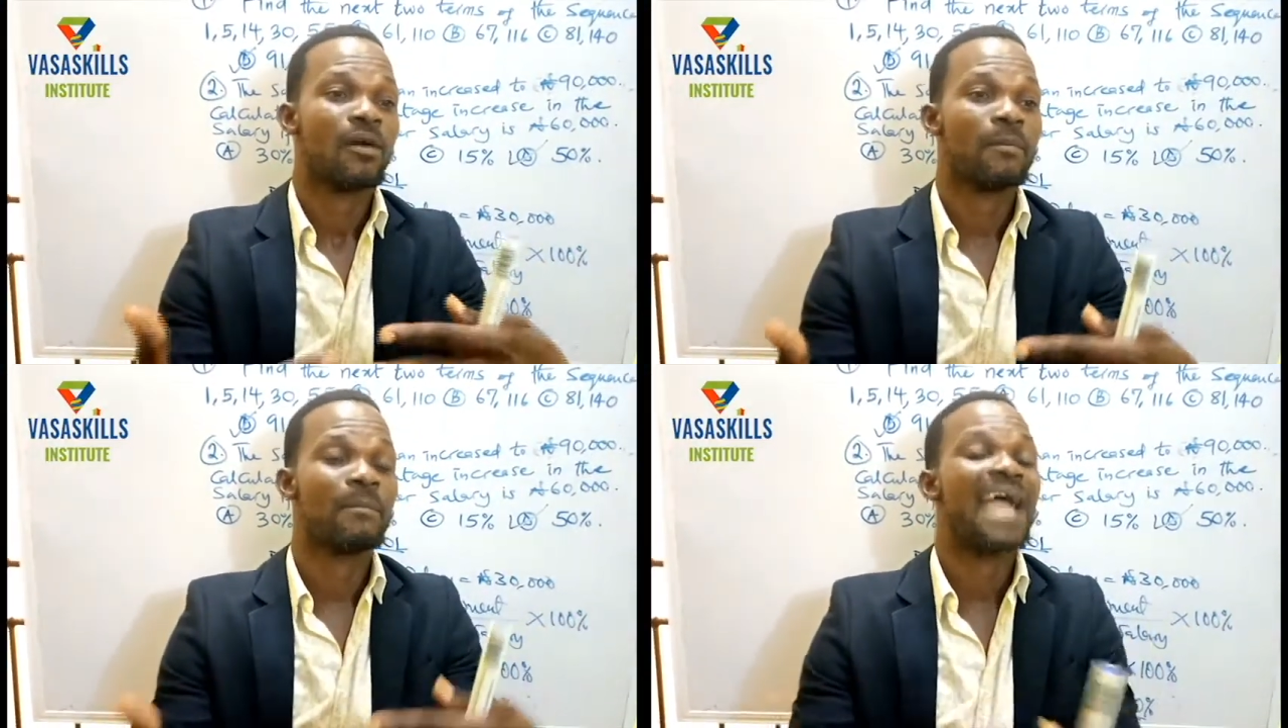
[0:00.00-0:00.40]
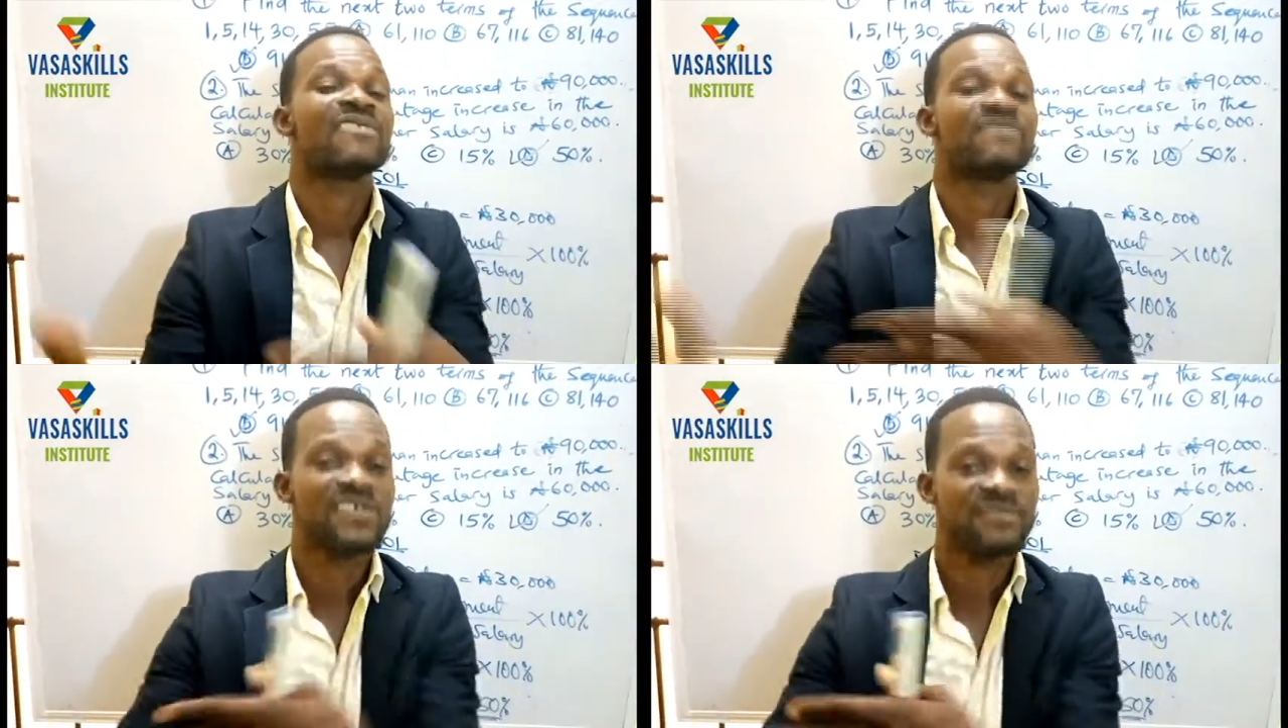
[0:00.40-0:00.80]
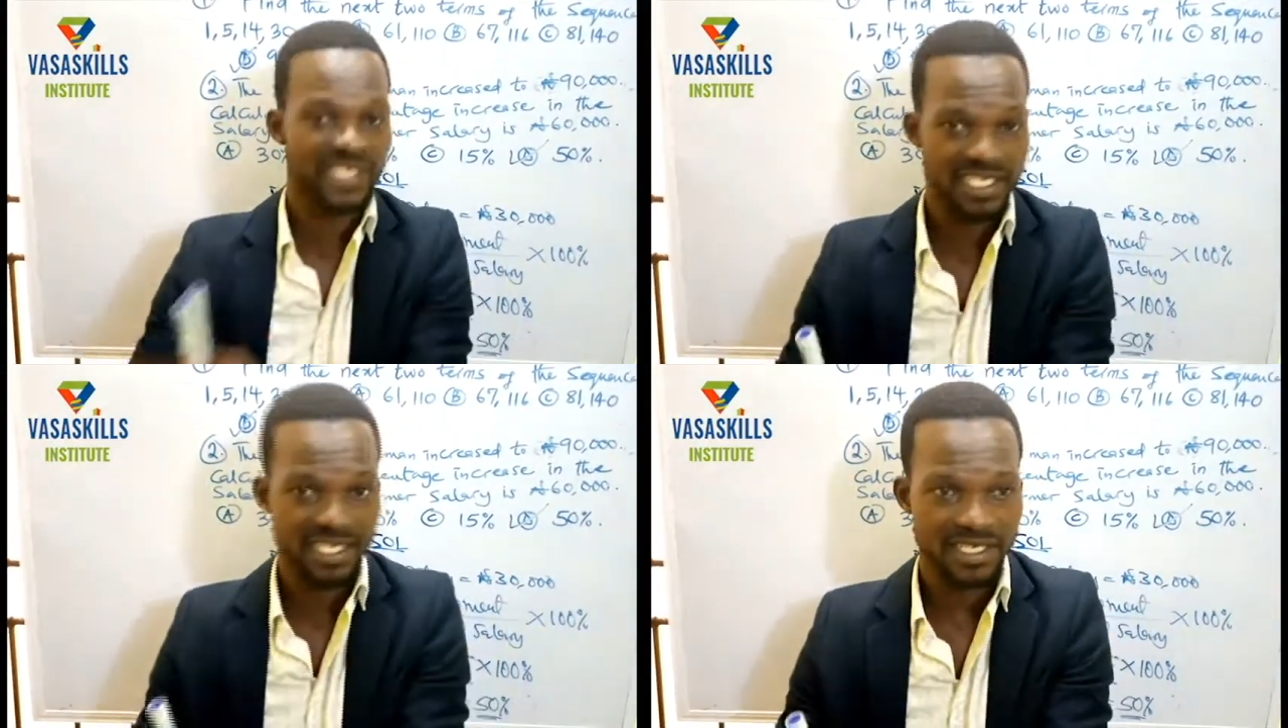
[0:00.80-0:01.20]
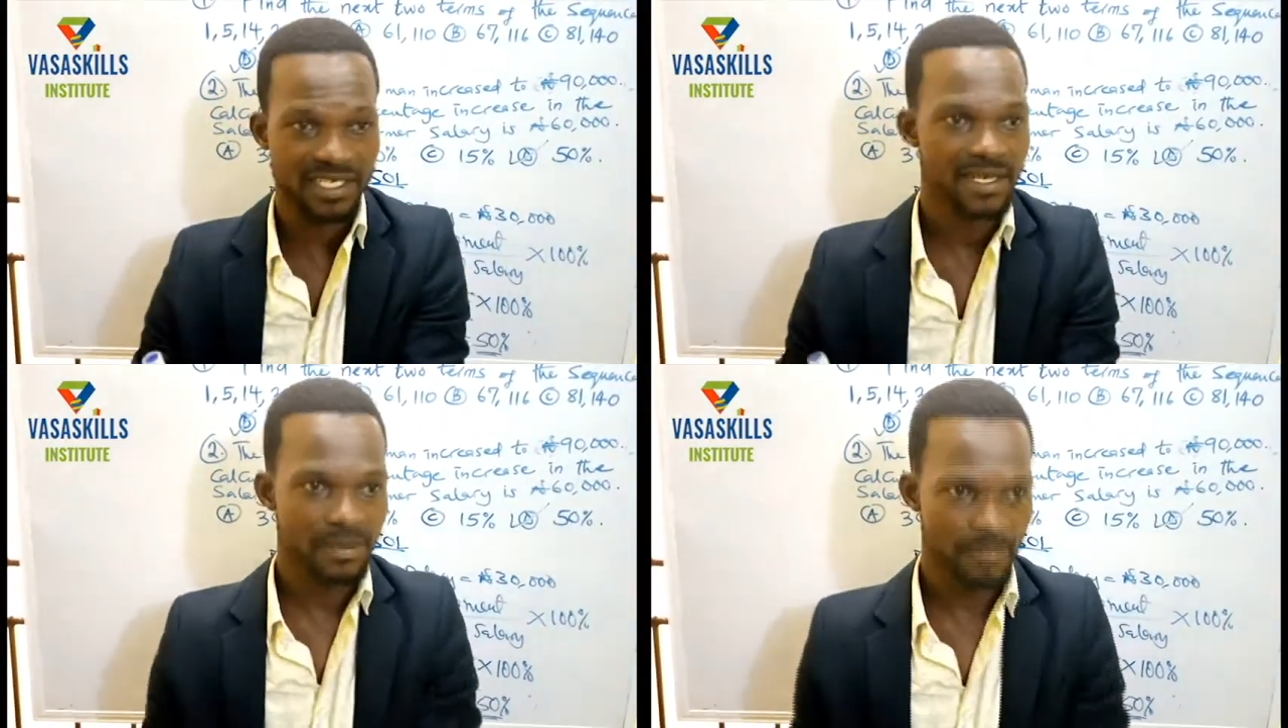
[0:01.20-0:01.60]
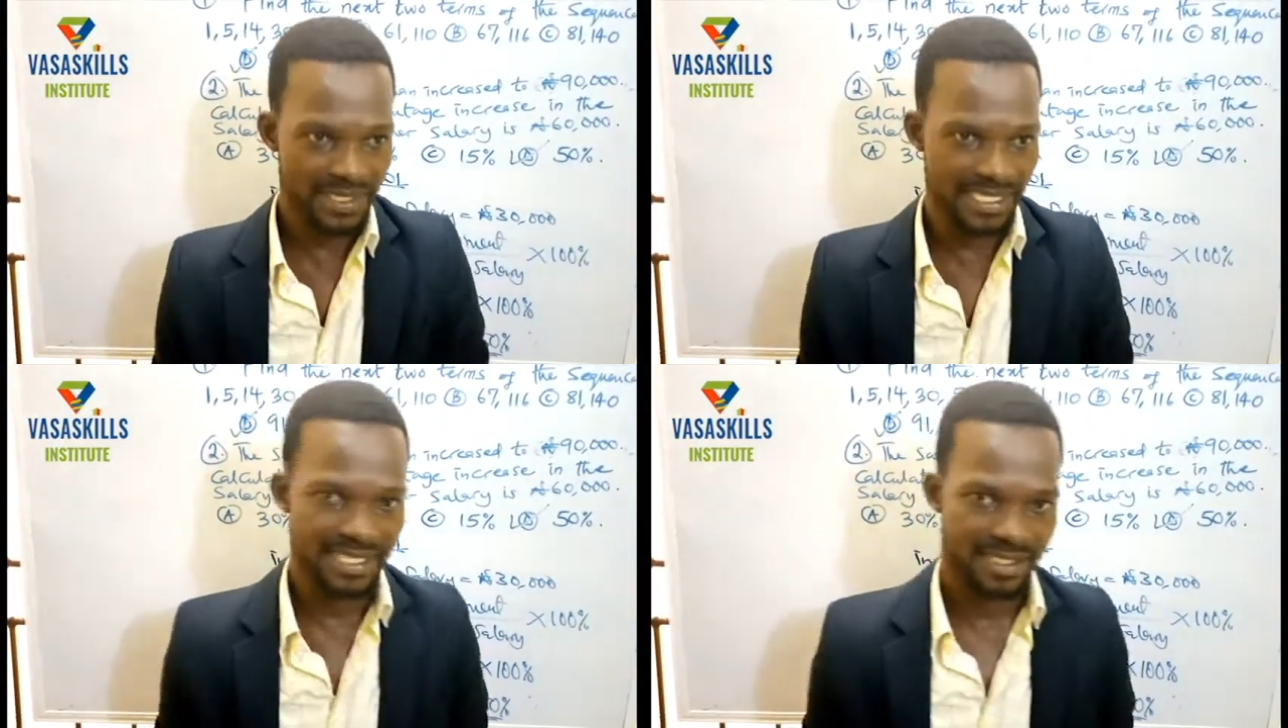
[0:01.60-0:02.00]
by 50%.
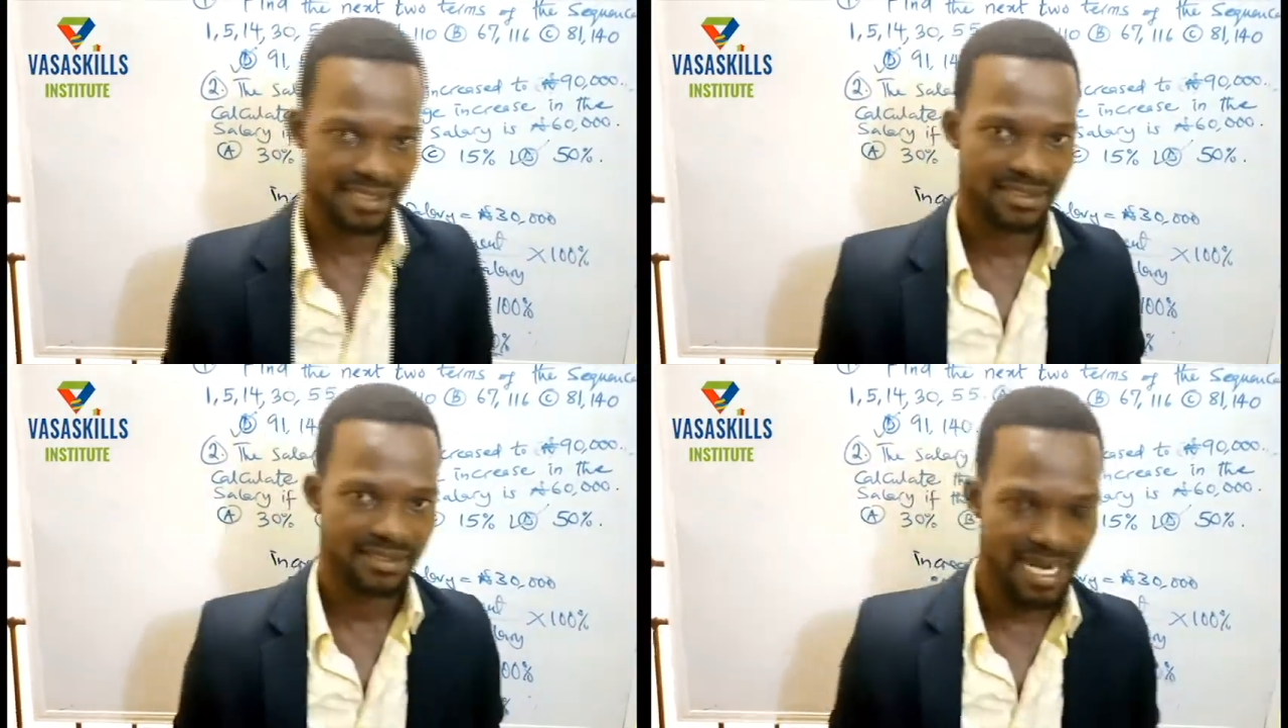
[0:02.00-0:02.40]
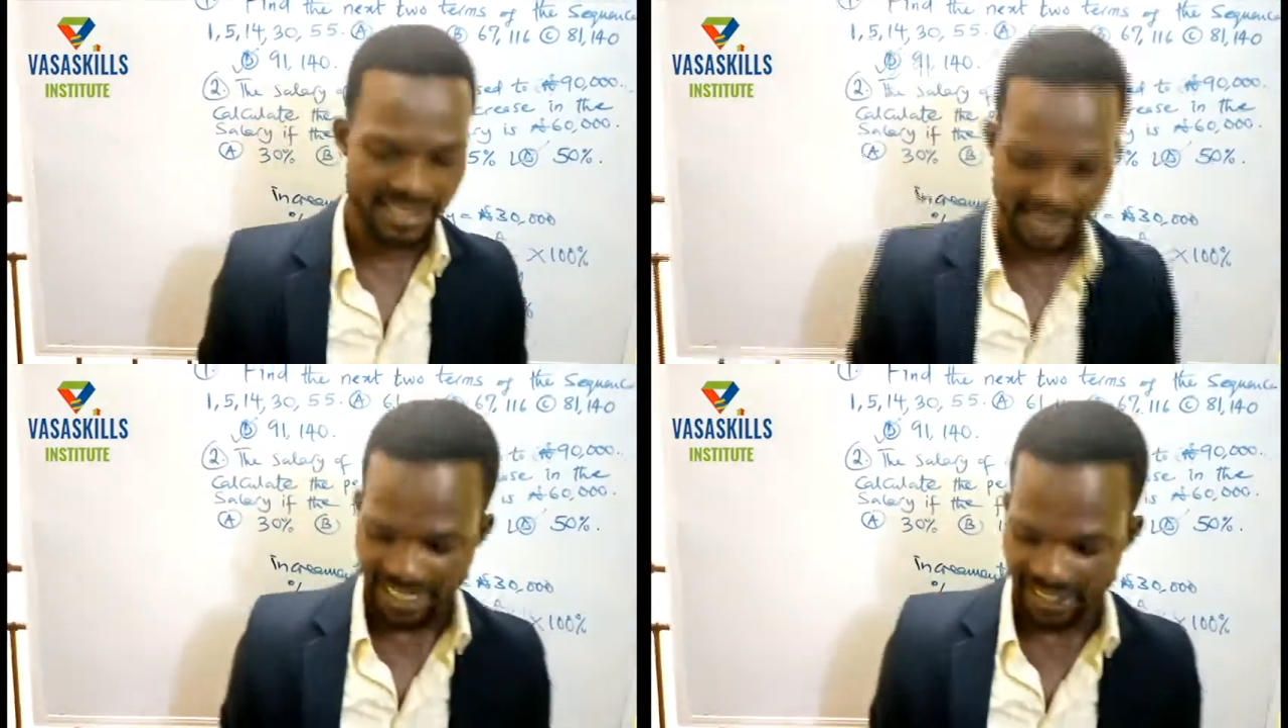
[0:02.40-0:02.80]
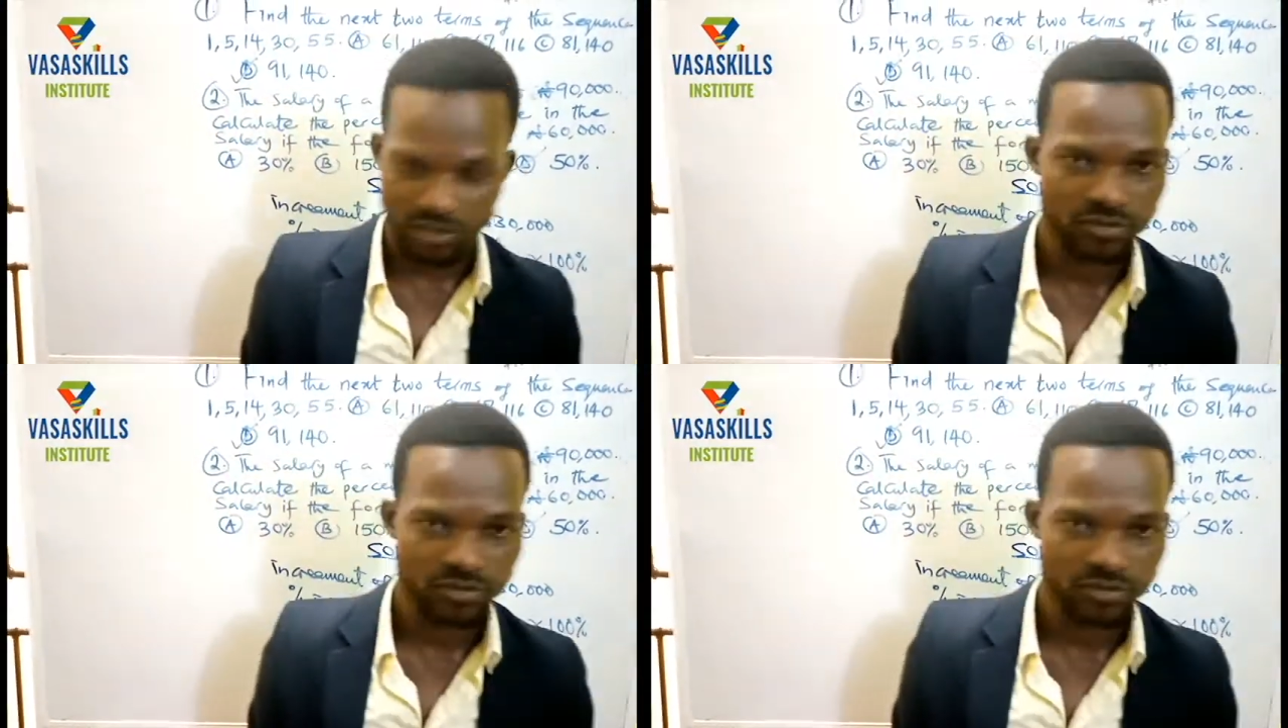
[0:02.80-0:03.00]
That is it. Thank you.